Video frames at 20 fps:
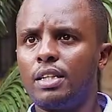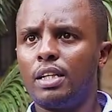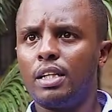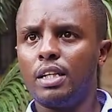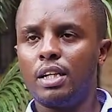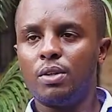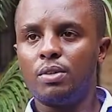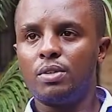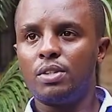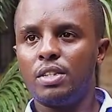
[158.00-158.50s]
the
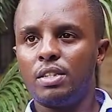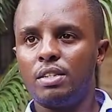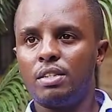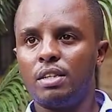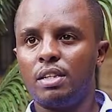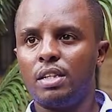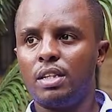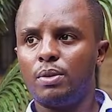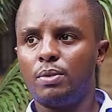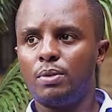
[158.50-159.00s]
launch
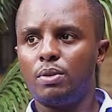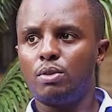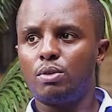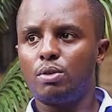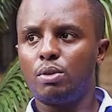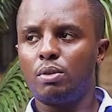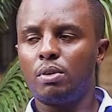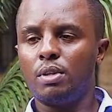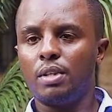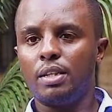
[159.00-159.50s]
yesterday was
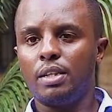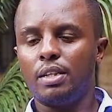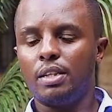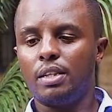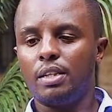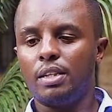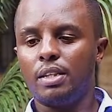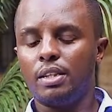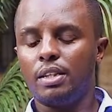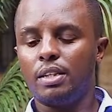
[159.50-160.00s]

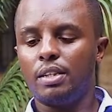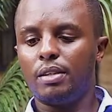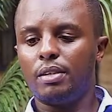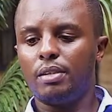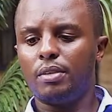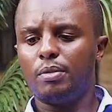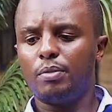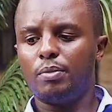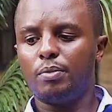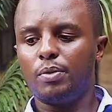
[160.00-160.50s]
only,
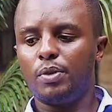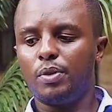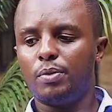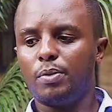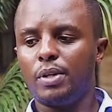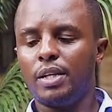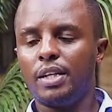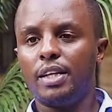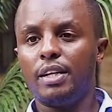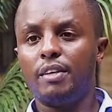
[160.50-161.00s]
a, uh, it's
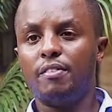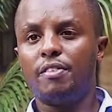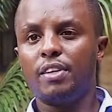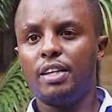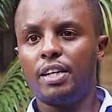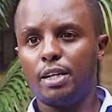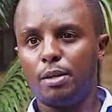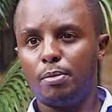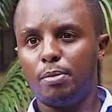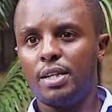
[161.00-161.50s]
merely a
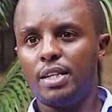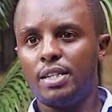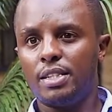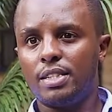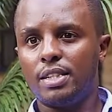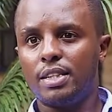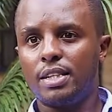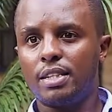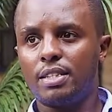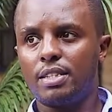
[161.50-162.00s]
flag
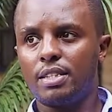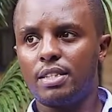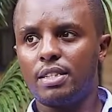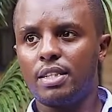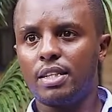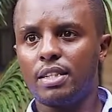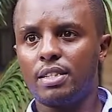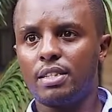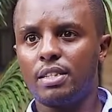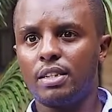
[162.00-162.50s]
planting
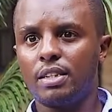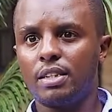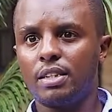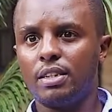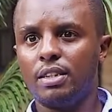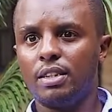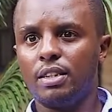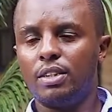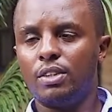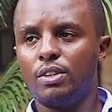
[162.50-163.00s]
exercise eh?
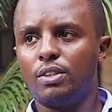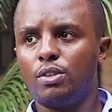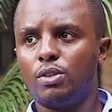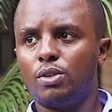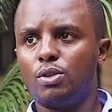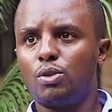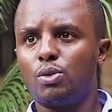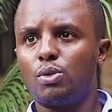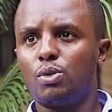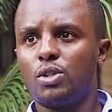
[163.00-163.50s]

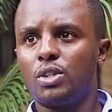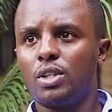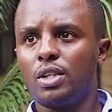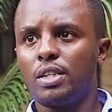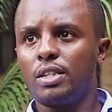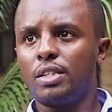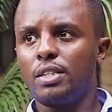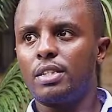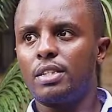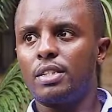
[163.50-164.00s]
to
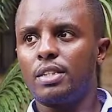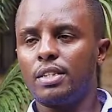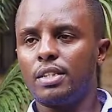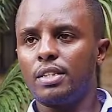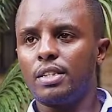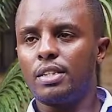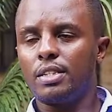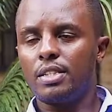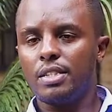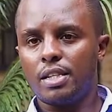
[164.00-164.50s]
just
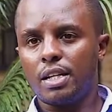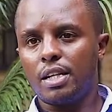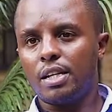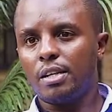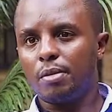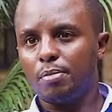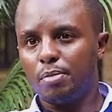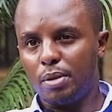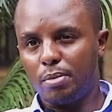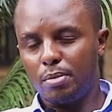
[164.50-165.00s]
uh,
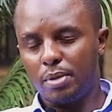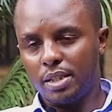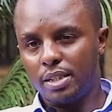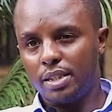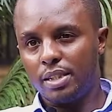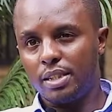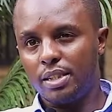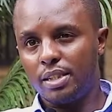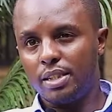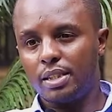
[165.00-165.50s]
stir up the
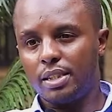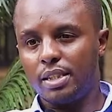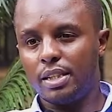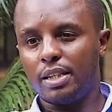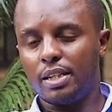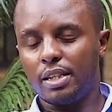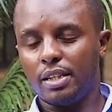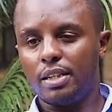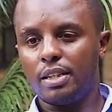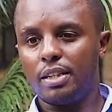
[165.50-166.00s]
market
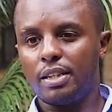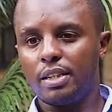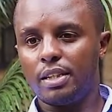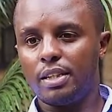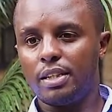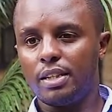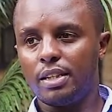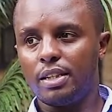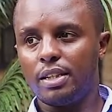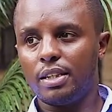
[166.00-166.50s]
and
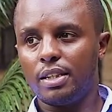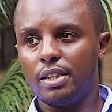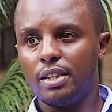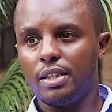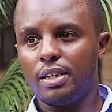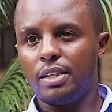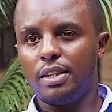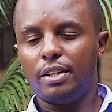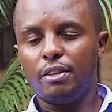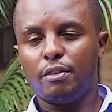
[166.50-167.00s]
uh,
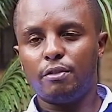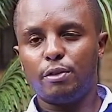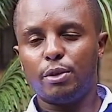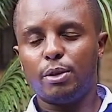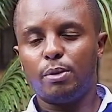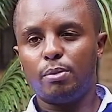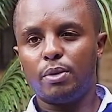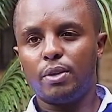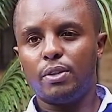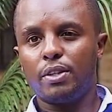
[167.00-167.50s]

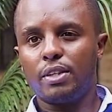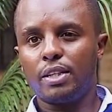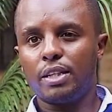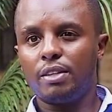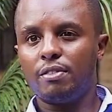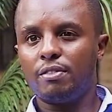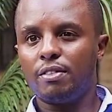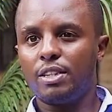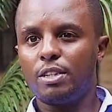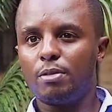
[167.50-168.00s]
inform our
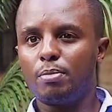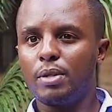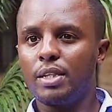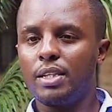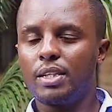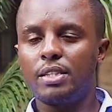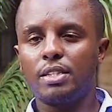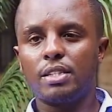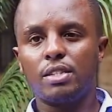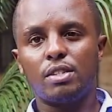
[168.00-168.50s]
relevant
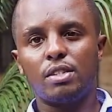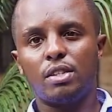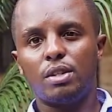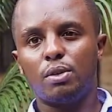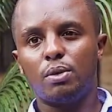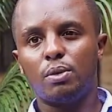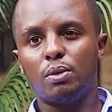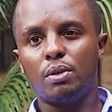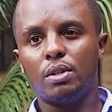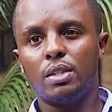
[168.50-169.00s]
players and
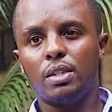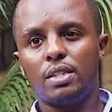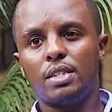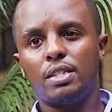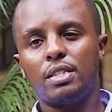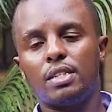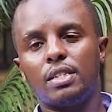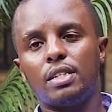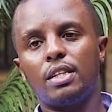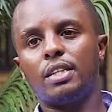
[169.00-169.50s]

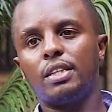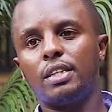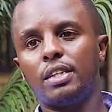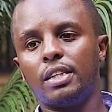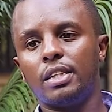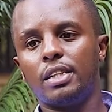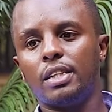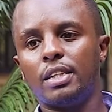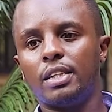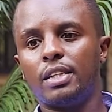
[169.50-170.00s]
stakeholders
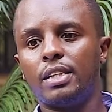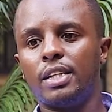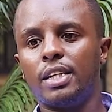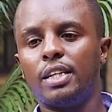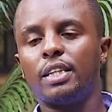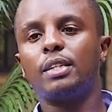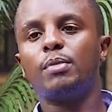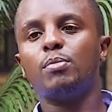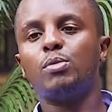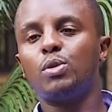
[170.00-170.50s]
and, and
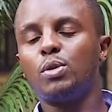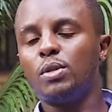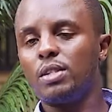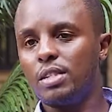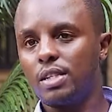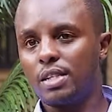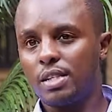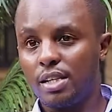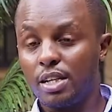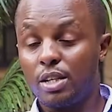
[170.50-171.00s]
get them to
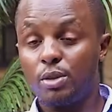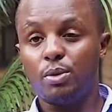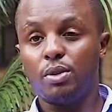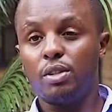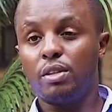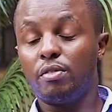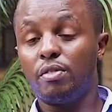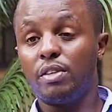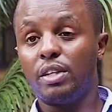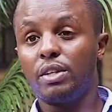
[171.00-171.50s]
interact with
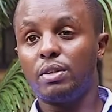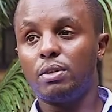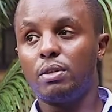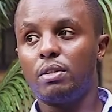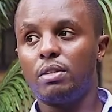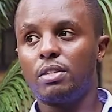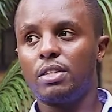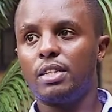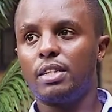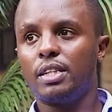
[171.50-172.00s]
the
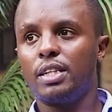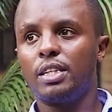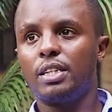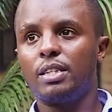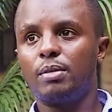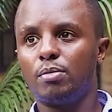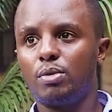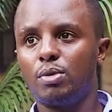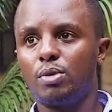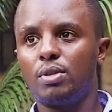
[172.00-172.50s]
vehicles and get
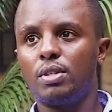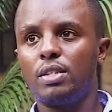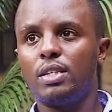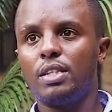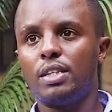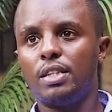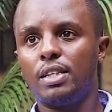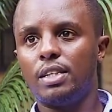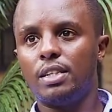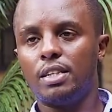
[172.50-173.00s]
them to
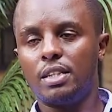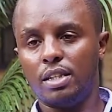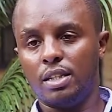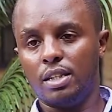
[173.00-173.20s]
see that